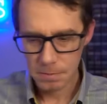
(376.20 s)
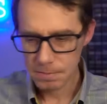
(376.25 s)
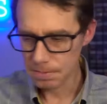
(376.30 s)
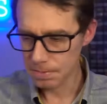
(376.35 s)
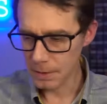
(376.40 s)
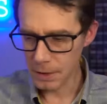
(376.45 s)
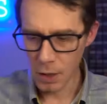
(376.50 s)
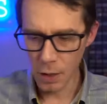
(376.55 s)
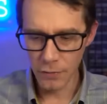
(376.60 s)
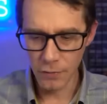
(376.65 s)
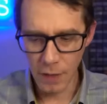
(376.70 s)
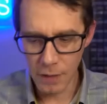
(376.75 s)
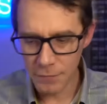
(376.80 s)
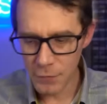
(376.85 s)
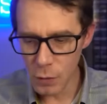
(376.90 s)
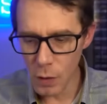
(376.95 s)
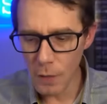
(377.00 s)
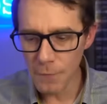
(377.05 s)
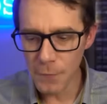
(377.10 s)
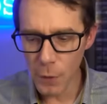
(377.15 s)
you know, if
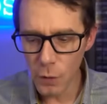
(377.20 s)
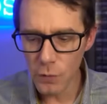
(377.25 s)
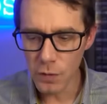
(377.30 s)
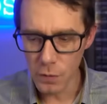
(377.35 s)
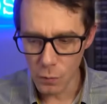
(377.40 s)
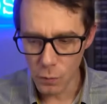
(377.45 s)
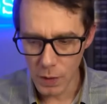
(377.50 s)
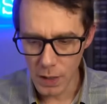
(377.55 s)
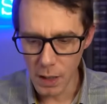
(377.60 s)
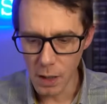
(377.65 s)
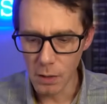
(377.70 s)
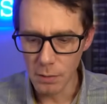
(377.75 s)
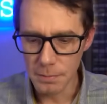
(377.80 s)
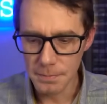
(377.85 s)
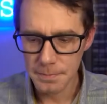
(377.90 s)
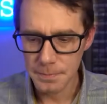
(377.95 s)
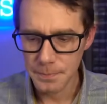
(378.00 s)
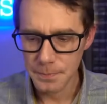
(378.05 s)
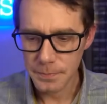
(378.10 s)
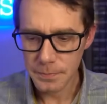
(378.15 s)
UFOs are real,
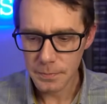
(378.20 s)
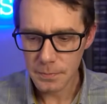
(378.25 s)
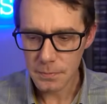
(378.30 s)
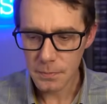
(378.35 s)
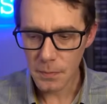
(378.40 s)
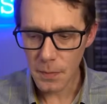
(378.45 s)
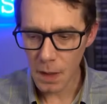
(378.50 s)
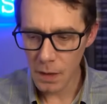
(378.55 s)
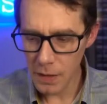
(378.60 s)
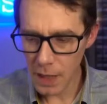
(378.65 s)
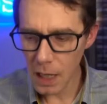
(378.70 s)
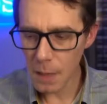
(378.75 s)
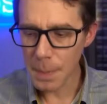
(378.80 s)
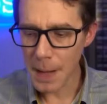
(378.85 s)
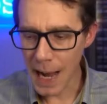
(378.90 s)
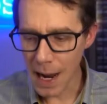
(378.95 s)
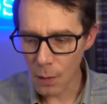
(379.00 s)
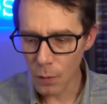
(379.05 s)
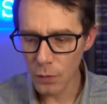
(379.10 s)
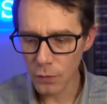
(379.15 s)
their
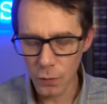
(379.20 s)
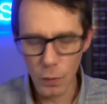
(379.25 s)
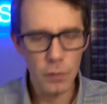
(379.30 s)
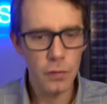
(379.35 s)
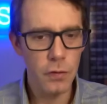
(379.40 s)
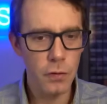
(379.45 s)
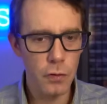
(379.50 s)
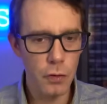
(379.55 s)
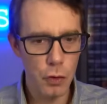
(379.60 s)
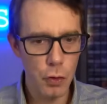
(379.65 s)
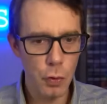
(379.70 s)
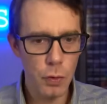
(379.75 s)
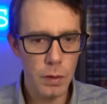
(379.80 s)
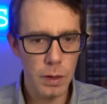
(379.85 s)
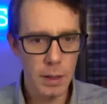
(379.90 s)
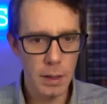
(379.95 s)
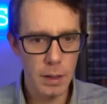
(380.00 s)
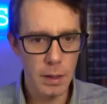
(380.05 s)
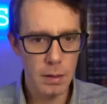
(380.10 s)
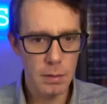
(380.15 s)
power source is
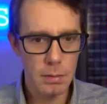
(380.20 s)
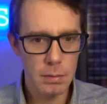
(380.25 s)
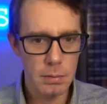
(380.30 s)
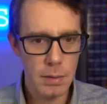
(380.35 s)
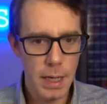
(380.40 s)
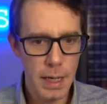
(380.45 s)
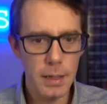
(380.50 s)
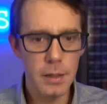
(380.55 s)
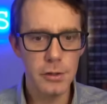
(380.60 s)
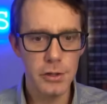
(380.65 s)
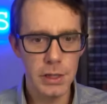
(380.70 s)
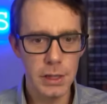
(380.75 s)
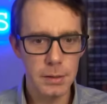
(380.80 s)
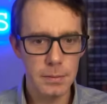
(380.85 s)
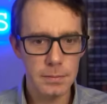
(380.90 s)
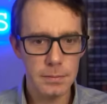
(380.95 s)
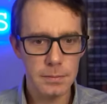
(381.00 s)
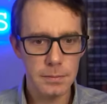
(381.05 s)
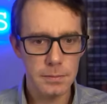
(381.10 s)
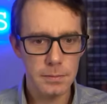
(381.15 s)
nuclear energy.
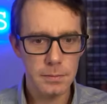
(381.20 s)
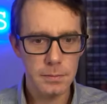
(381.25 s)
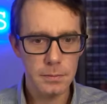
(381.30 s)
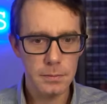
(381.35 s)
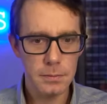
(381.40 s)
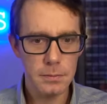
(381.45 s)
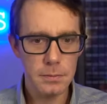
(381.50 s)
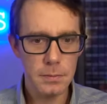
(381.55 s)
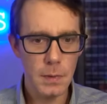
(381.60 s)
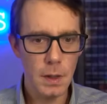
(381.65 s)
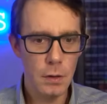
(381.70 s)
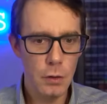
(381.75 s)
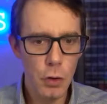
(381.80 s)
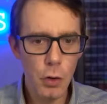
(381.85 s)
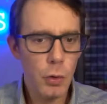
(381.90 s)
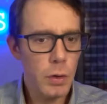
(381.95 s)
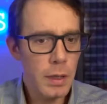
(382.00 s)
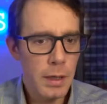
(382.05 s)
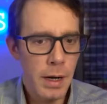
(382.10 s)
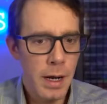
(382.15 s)

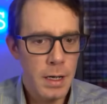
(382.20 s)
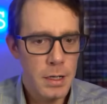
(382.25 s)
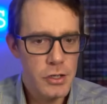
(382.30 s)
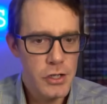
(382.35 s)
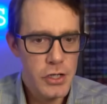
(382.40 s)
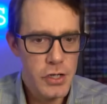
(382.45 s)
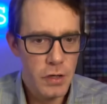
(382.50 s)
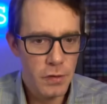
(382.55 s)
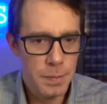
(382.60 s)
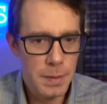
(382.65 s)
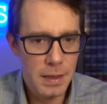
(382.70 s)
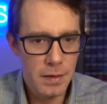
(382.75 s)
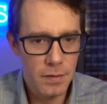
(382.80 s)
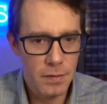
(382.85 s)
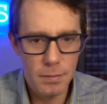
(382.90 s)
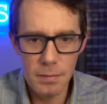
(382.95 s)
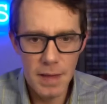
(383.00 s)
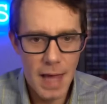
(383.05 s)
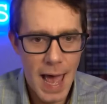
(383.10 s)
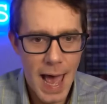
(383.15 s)
Nuclear energy just means
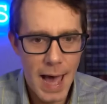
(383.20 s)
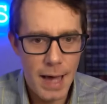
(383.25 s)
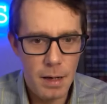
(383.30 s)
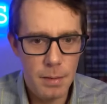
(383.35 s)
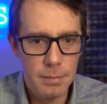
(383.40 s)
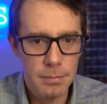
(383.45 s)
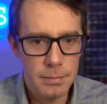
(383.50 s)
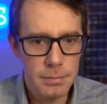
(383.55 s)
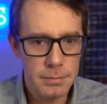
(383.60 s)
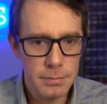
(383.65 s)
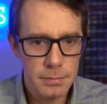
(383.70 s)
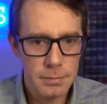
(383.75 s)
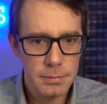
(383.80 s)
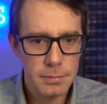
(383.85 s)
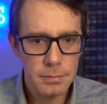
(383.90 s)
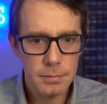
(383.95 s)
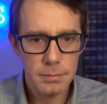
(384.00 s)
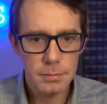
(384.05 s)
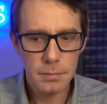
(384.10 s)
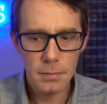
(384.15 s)
the atom,
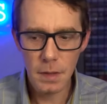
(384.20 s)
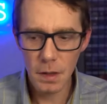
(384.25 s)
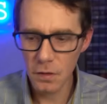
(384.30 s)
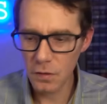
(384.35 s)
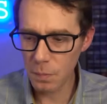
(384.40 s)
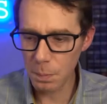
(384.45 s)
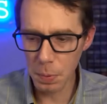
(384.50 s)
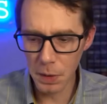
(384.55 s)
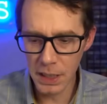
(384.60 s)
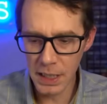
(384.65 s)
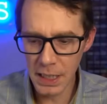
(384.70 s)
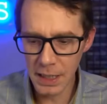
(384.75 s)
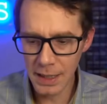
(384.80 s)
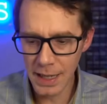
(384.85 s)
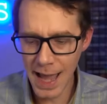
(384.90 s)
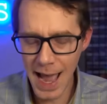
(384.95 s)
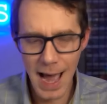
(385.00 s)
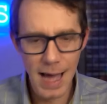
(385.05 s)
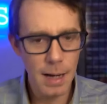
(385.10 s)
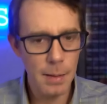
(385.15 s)
splitting the
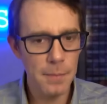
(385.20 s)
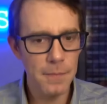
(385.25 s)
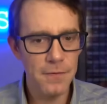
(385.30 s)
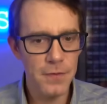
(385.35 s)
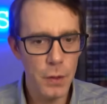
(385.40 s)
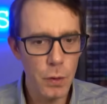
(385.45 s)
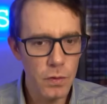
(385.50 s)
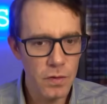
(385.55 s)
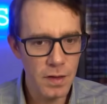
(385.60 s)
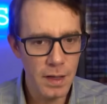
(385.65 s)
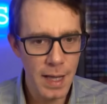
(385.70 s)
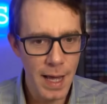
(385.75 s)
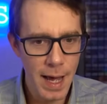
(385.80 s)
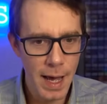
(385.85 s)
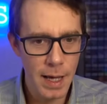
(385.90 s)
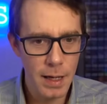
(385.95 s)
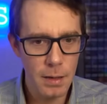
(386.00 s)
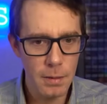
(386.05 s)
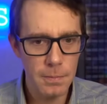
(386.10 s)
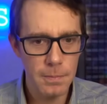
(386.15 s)
atom, fusing the
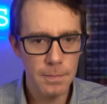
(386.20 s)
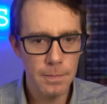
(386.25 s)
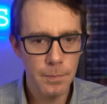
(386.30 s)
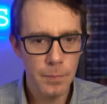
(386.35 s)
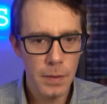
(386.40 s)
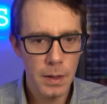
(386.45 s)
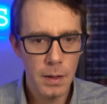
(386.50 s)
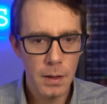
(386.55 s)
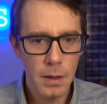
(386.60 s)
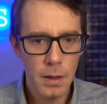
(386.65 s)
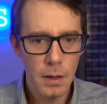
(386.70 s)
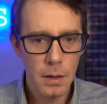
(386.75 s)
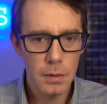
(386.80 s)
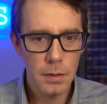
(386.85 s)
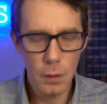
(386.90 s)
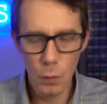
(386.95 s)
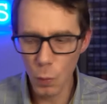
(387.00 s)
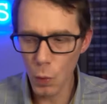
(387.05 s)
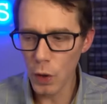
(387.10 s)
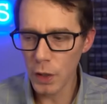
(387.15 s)
atom.
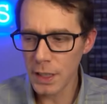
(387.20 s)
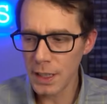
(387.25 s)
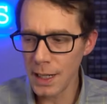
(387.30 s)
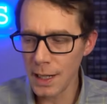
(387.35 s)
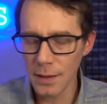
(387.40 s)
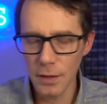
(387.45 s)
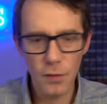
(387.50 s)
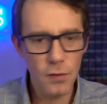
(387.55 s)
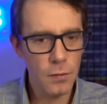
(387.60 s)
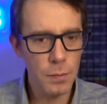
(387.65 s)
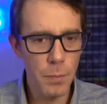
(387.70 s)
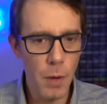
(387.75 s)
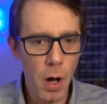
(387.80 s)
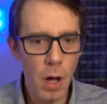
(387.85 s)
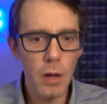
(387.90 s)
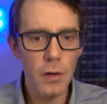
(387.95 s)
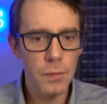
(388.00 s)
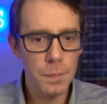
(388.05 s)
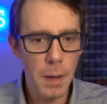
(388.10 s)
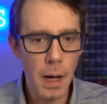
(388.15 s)
They're working on the
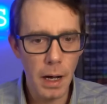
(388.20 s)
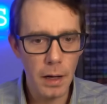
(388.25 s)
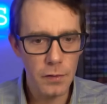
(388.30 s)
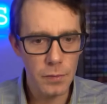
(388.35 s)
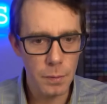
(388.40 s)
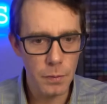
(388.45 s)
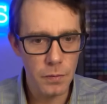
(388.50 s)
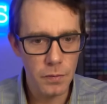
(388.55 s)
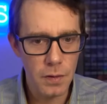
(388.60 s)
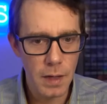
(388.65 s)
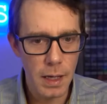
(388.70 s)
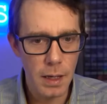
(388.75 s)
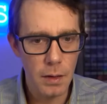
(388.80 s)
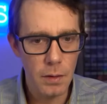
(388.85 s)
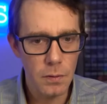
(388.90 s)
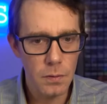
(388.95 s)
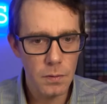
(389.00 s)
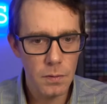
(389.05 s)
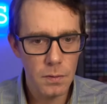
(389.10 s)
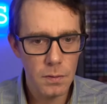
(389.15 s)
smallest possible
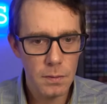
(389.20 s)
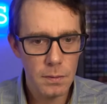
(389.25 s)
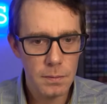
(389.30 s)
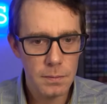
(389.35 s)
scales.